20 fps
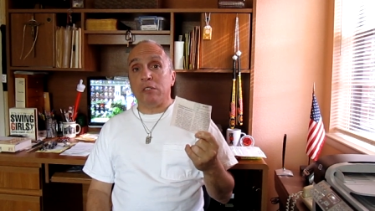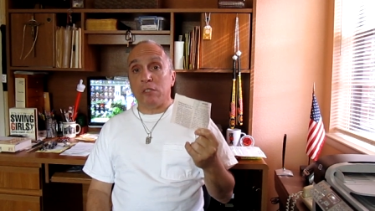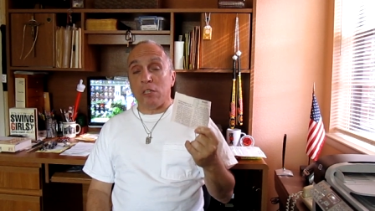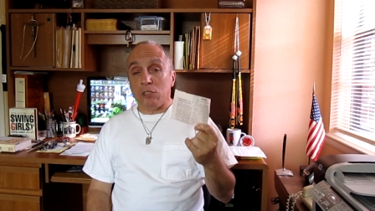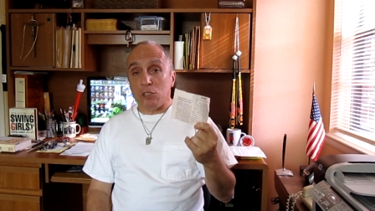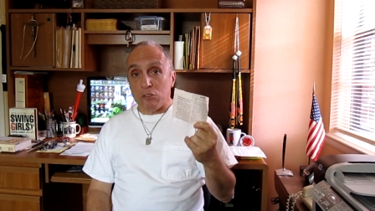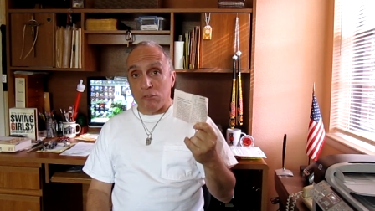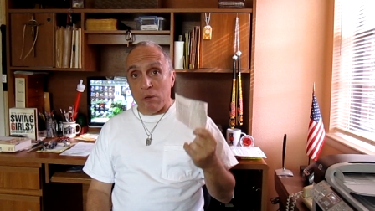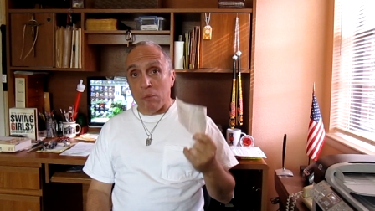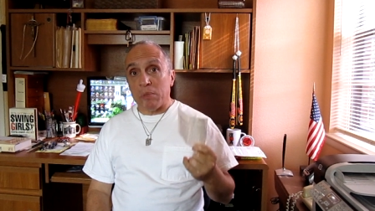
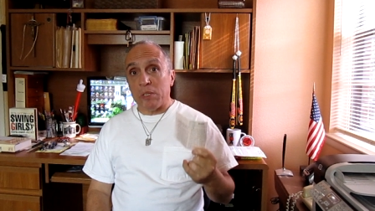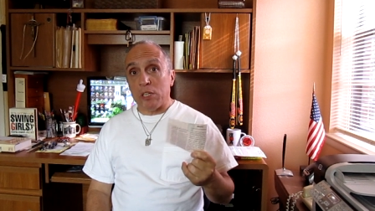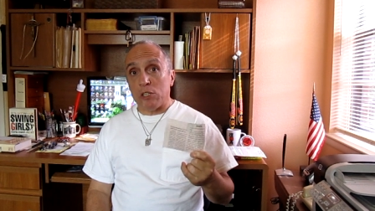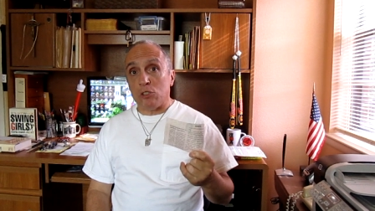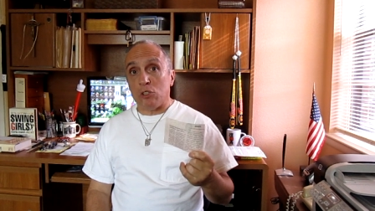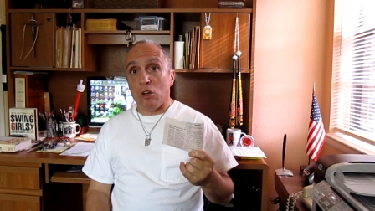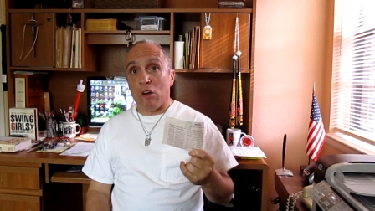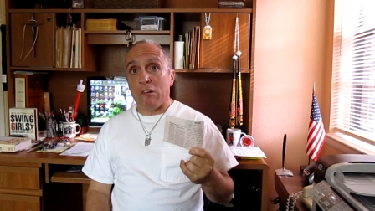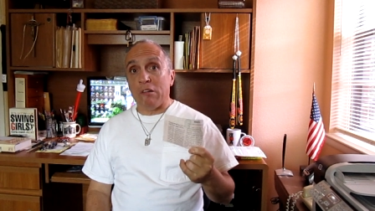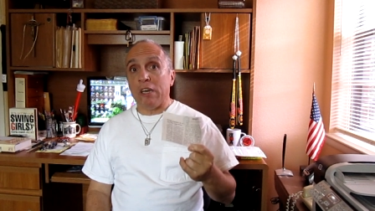
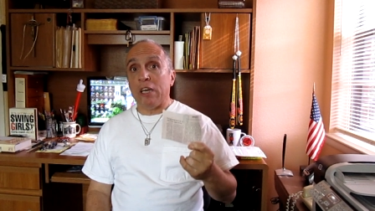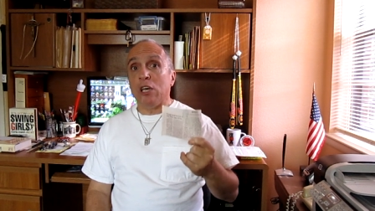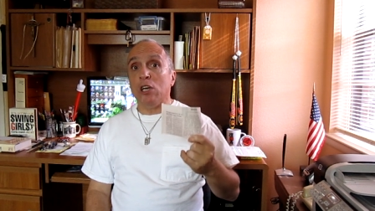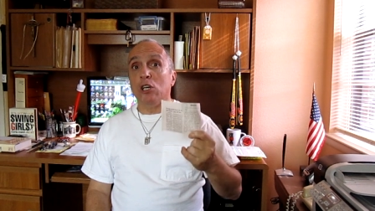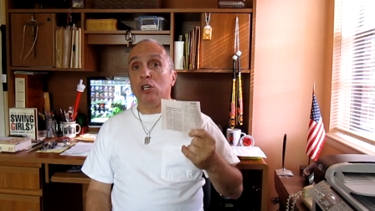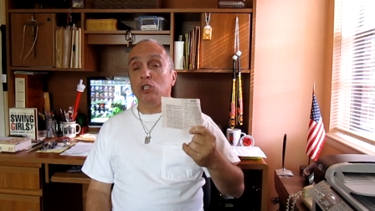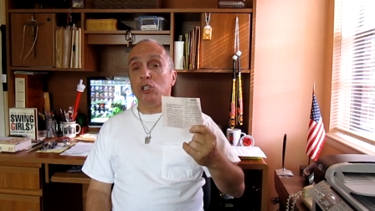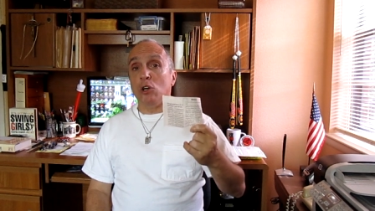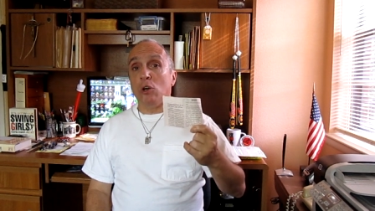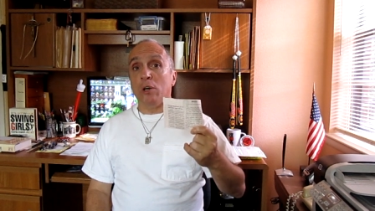discriminatory
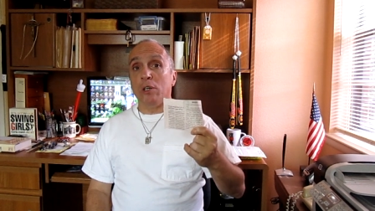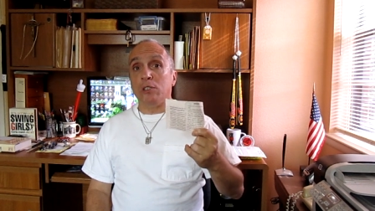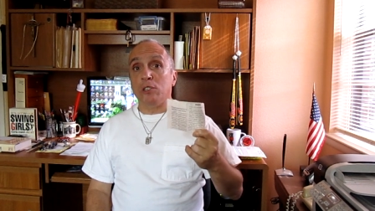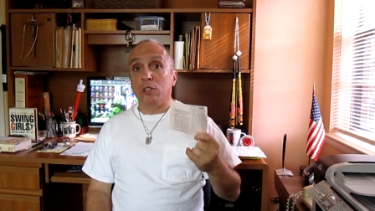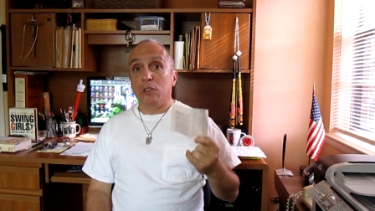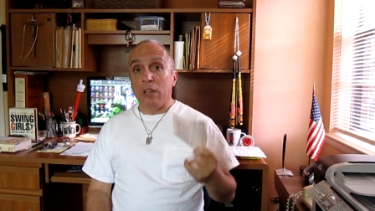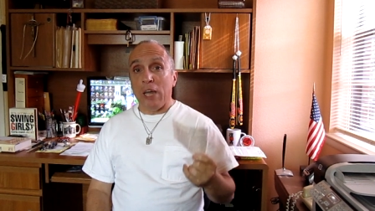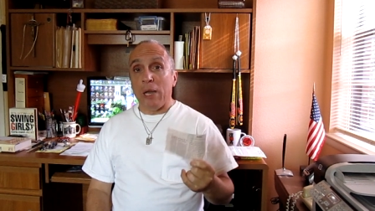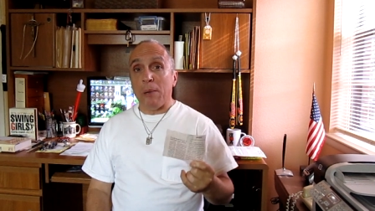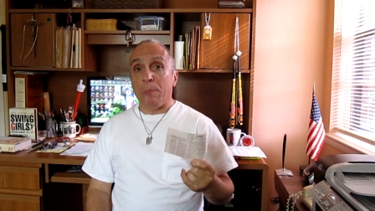
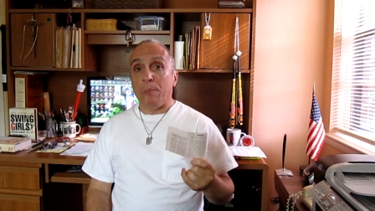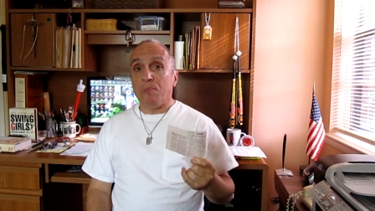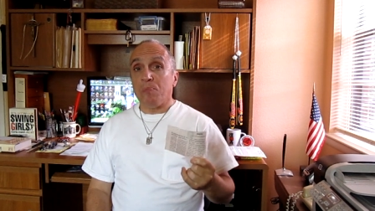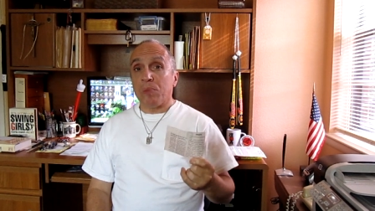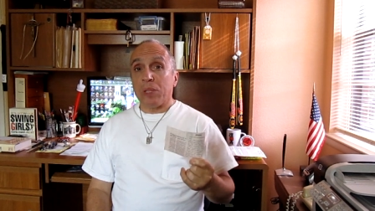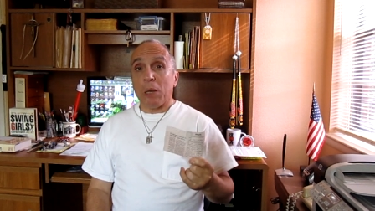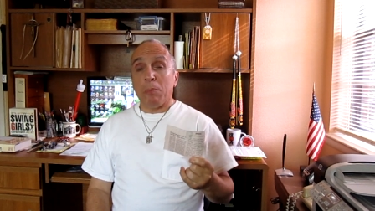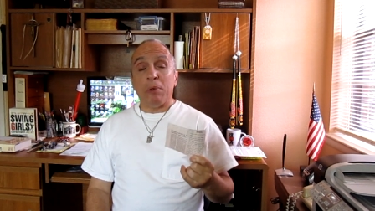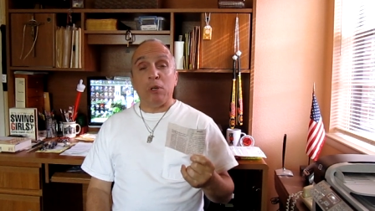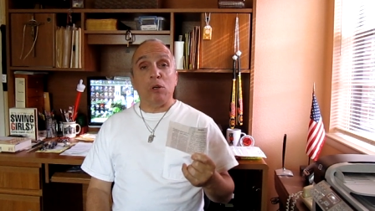towards them.
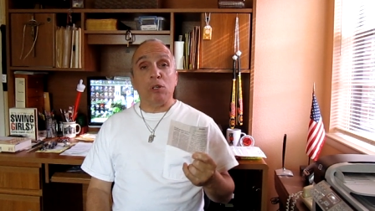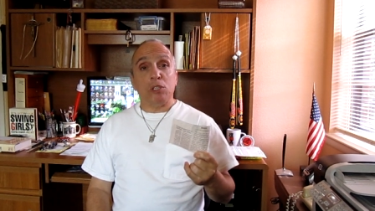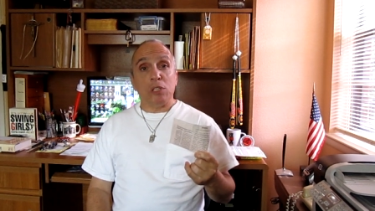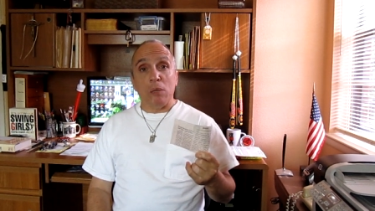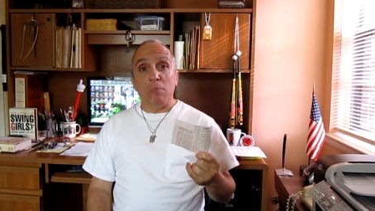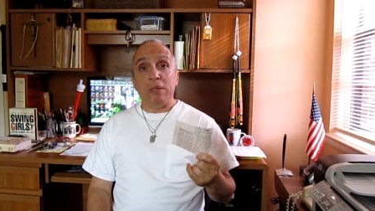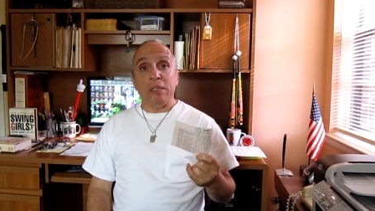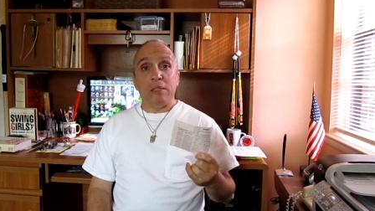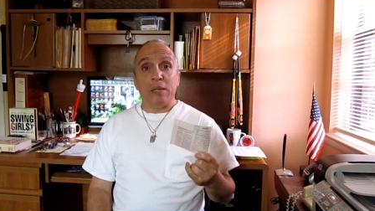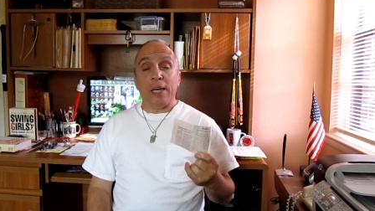Because
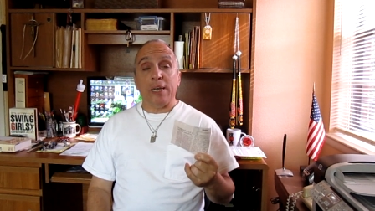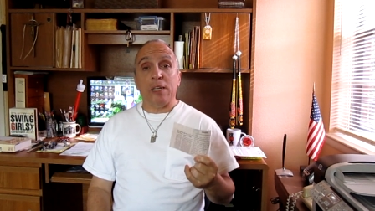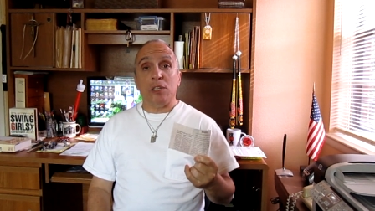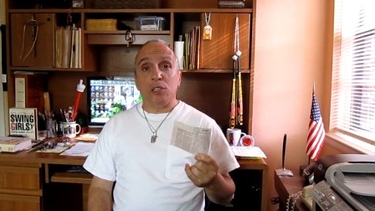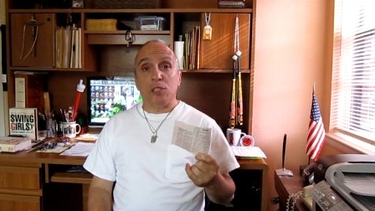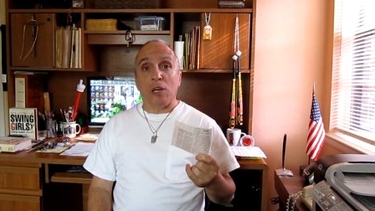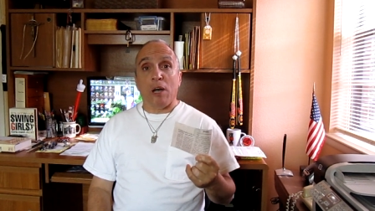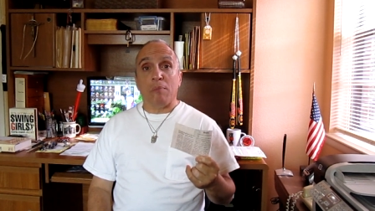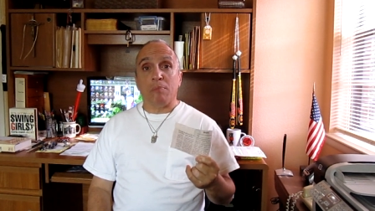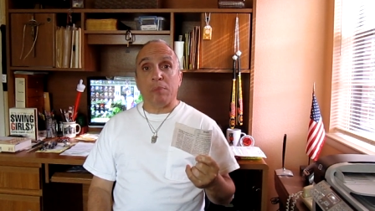let me tell you
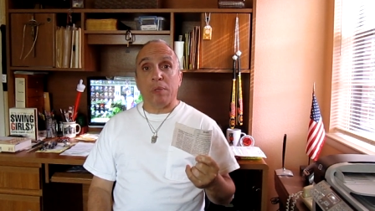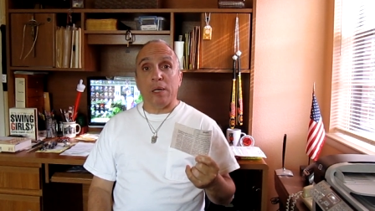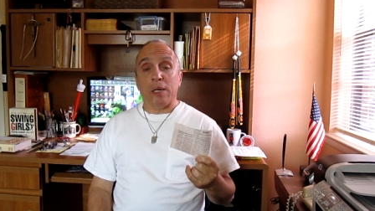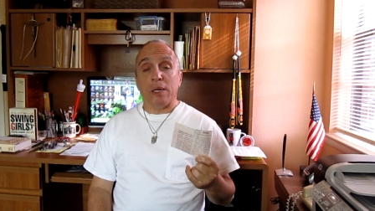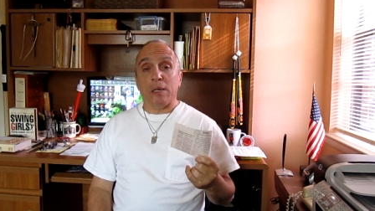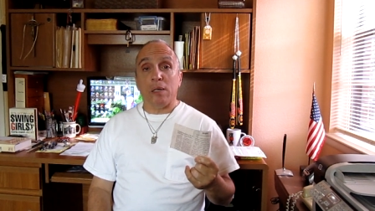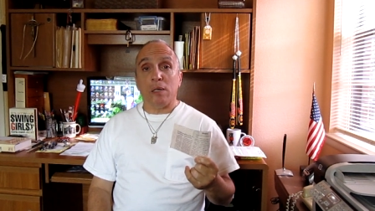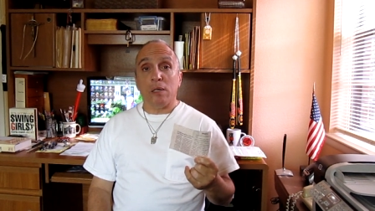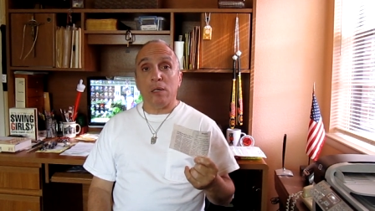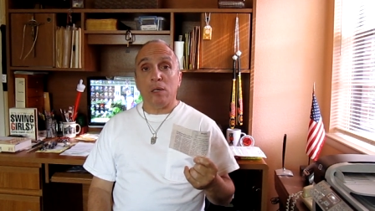
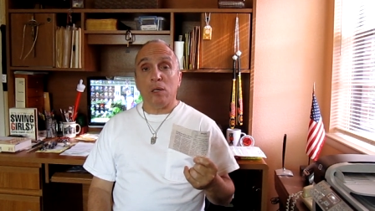something.